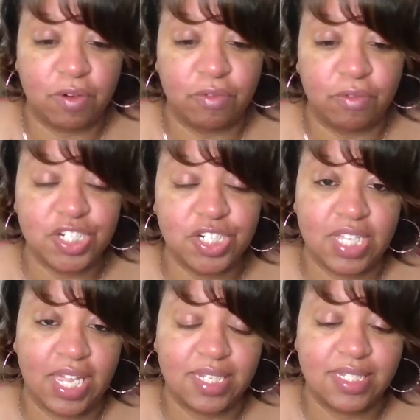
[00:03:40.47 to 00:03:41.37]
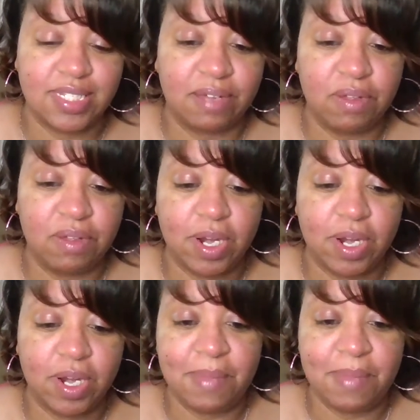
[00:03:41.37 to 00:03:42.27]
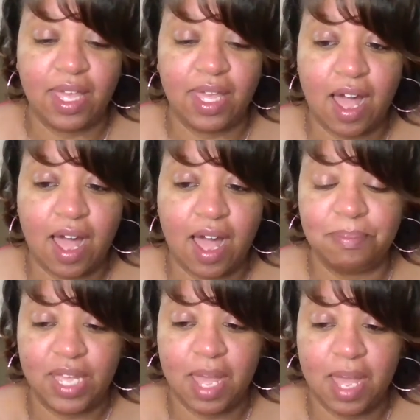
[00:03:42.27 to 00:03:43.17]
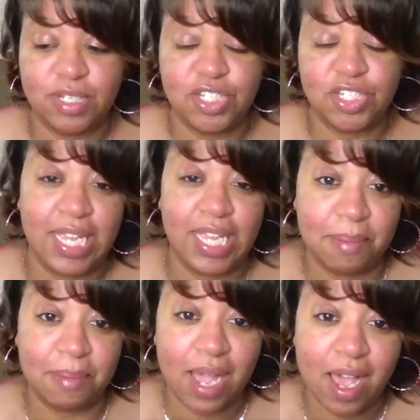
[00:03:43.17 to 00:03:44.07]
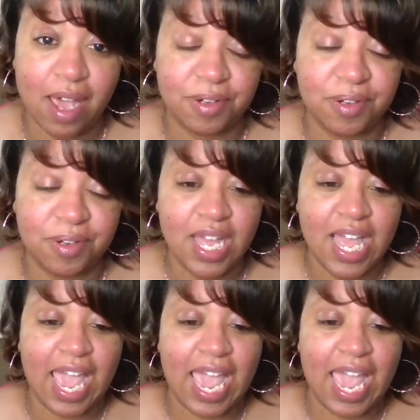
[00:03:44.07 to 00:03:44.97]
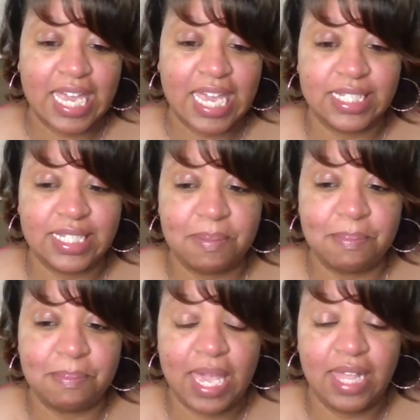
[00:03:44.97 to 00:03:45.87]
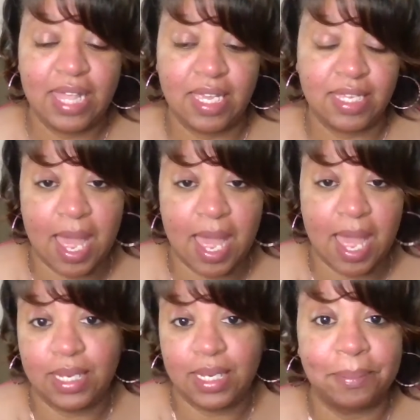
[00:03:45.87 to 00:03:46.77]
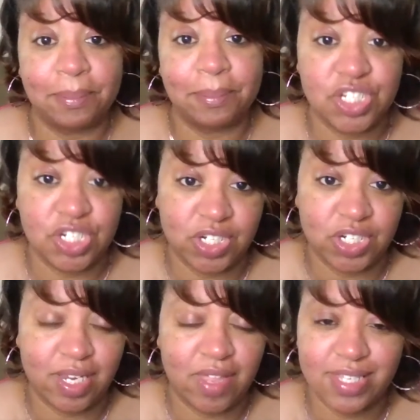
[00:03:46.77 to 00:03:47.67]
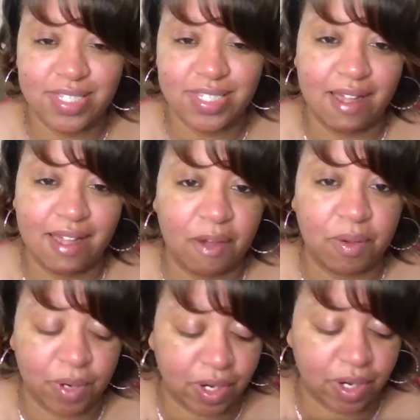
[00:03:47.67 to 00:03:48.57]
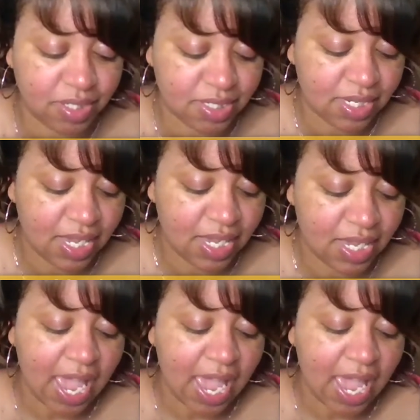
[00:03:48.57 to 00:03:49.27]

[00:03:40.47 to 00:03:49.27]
We want to rush things and we want to make God become a genie in a bottle and make things happen like a magician. And that's not how it works.